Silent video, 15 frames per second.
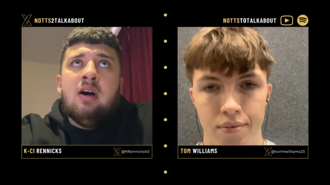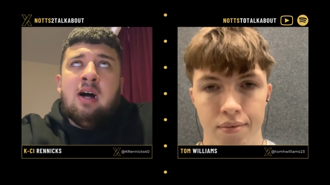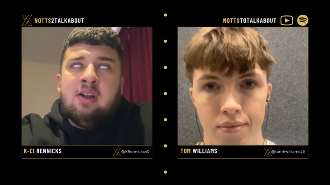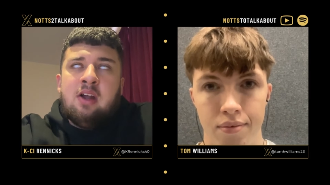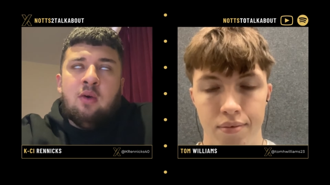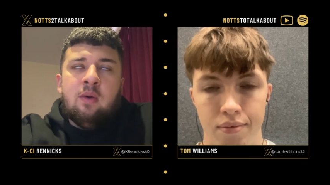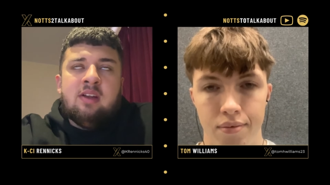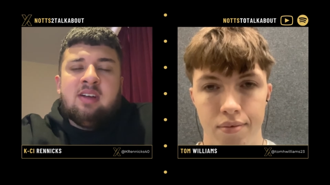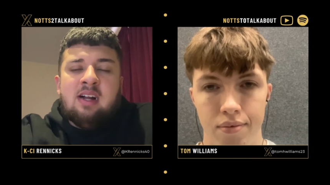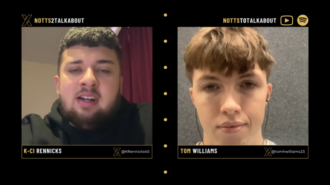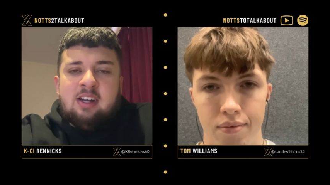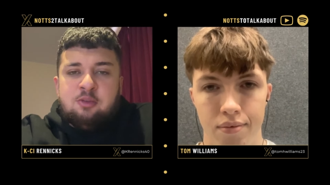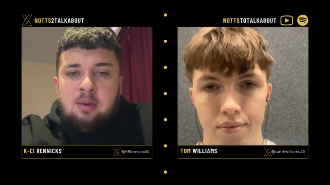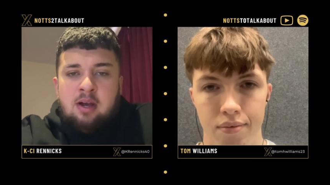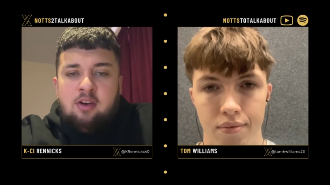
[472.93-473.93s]
Speaker 1: I know he's
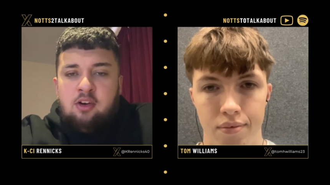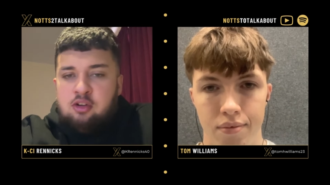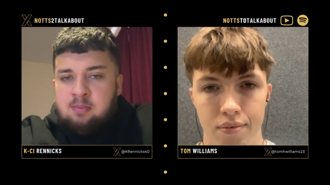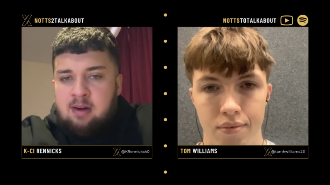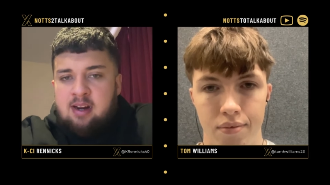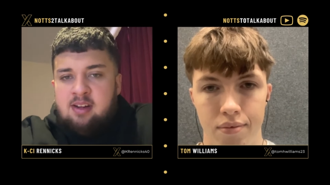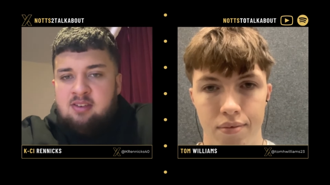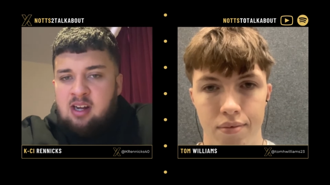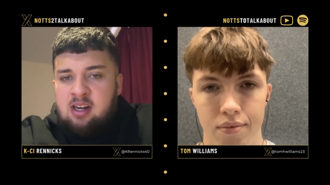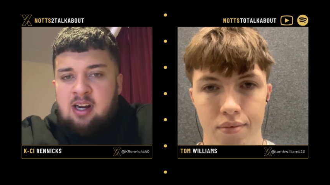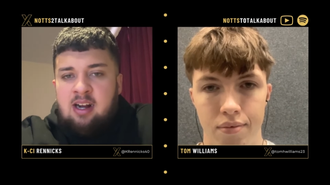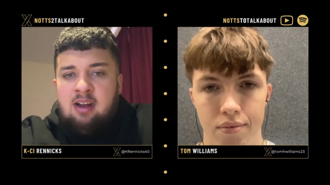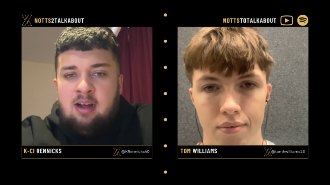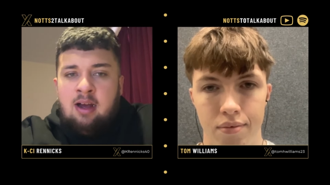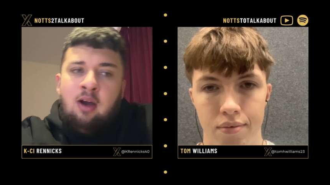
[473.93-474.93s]
had experience playing as
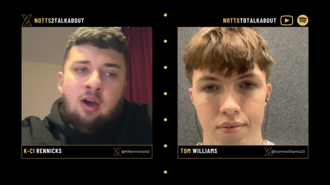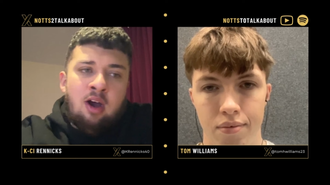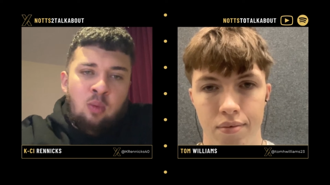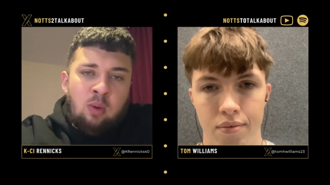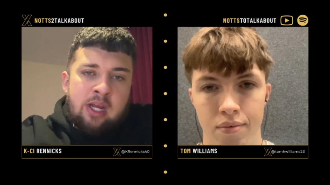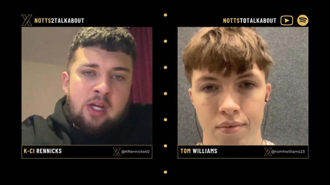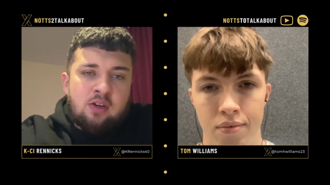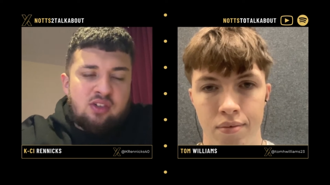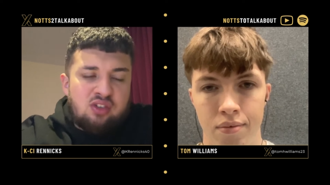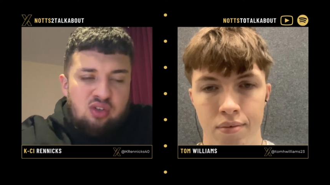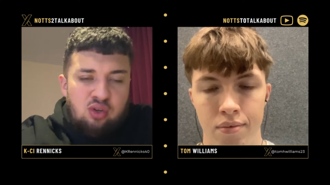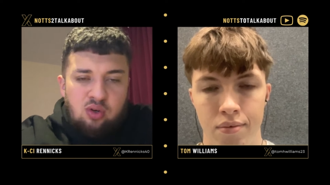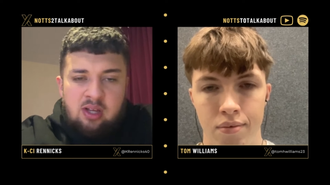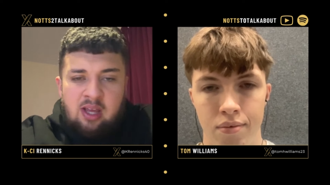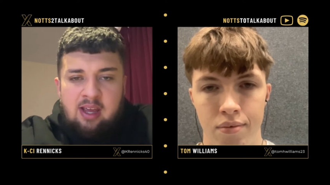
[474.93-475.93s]
like a, a, winger at
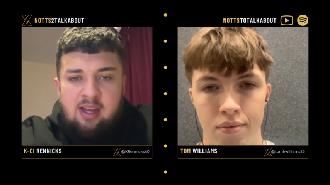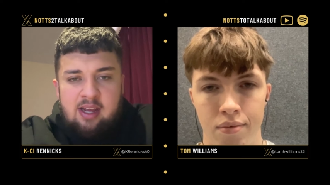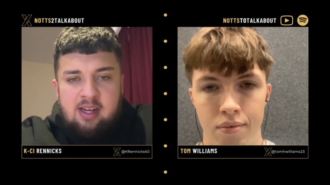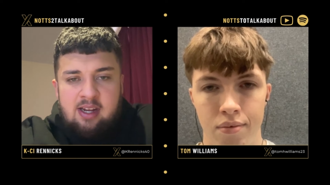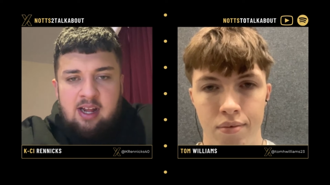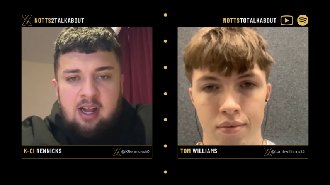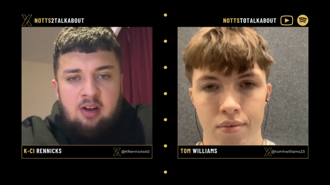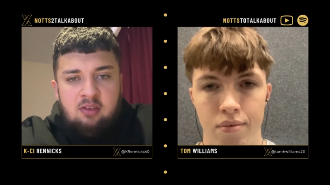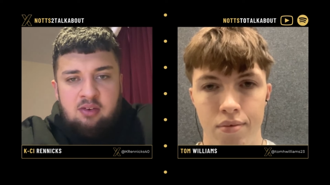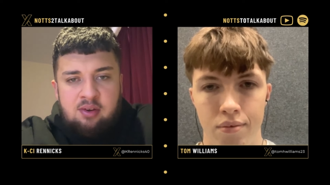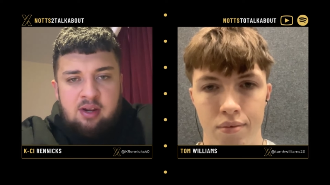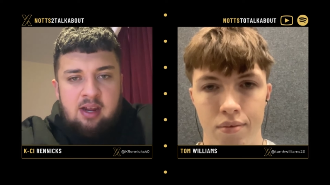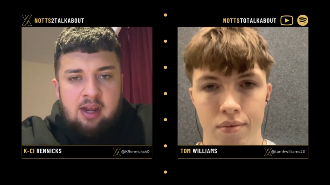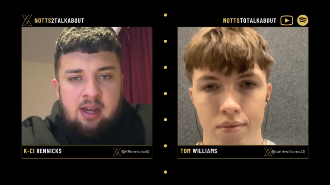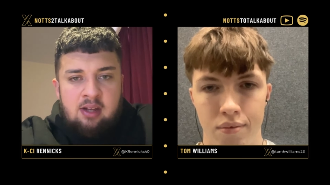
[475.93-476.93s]
Torquay and then
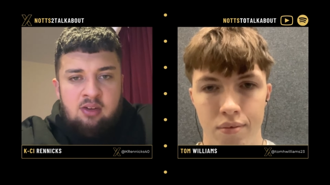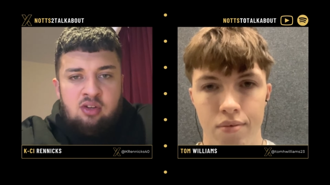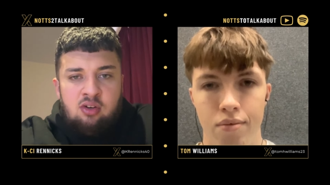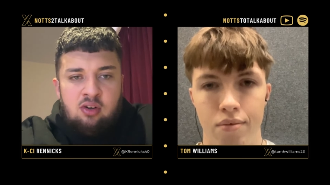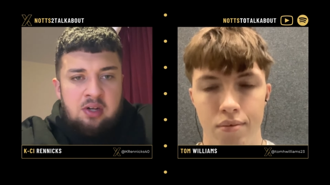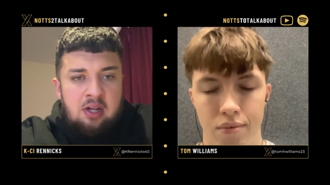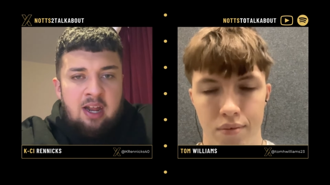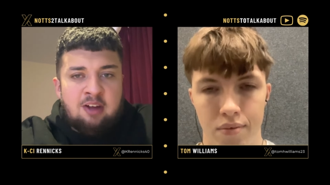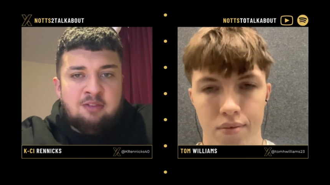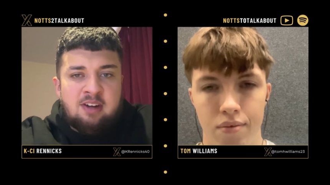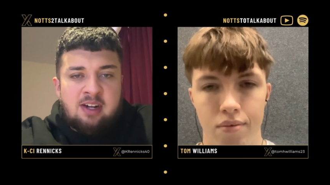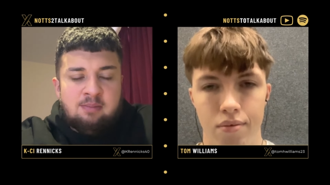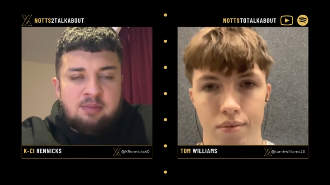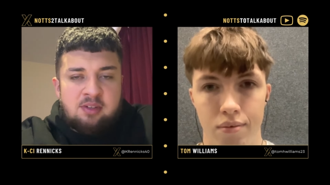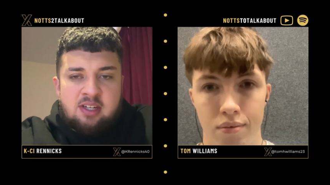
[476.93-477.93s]
obviously in sort of the
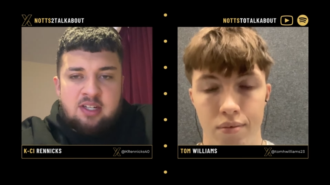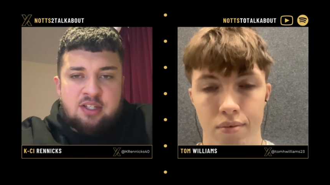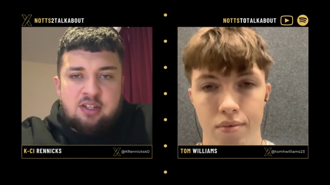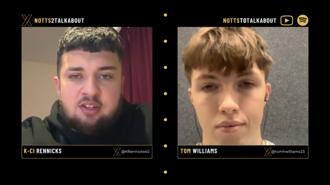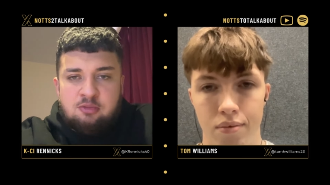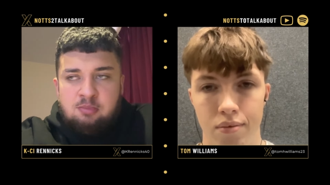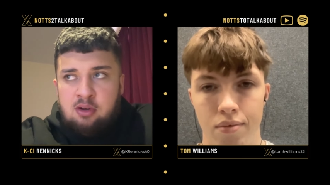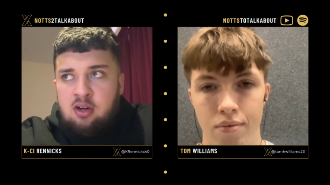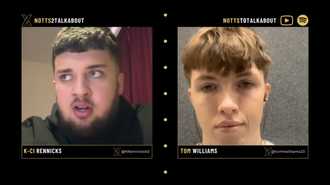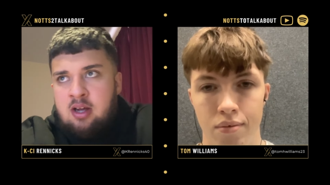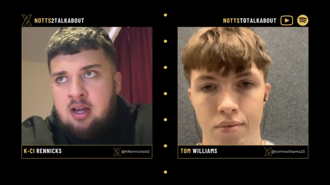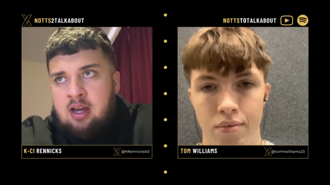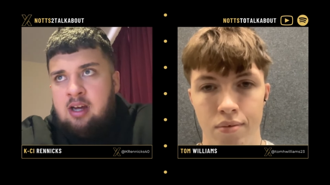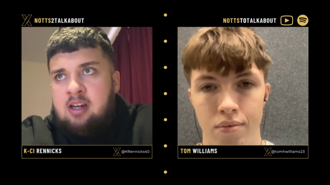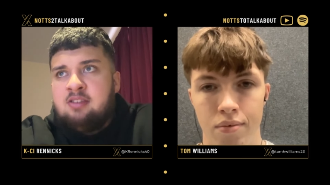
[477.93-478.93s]
left hand positions, but
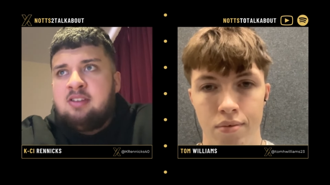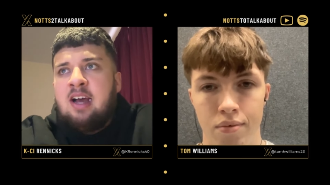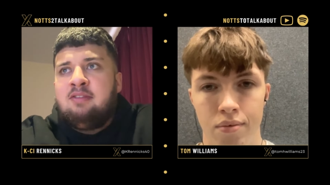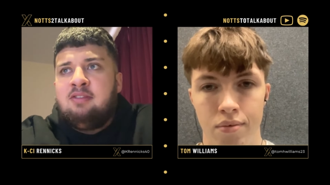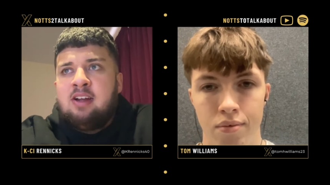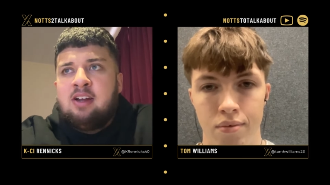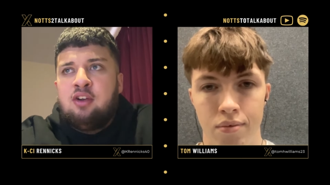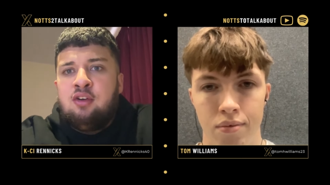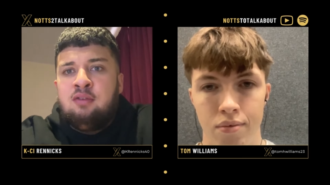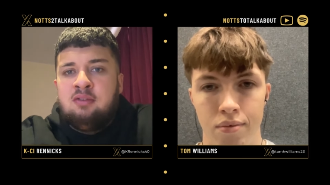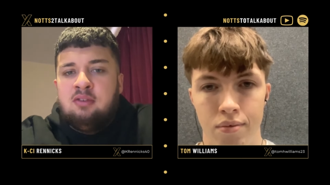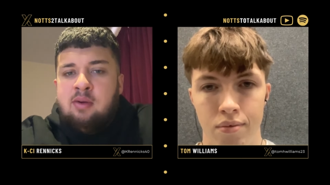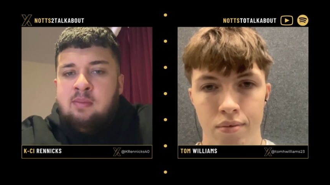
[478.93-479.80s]
it's definitely new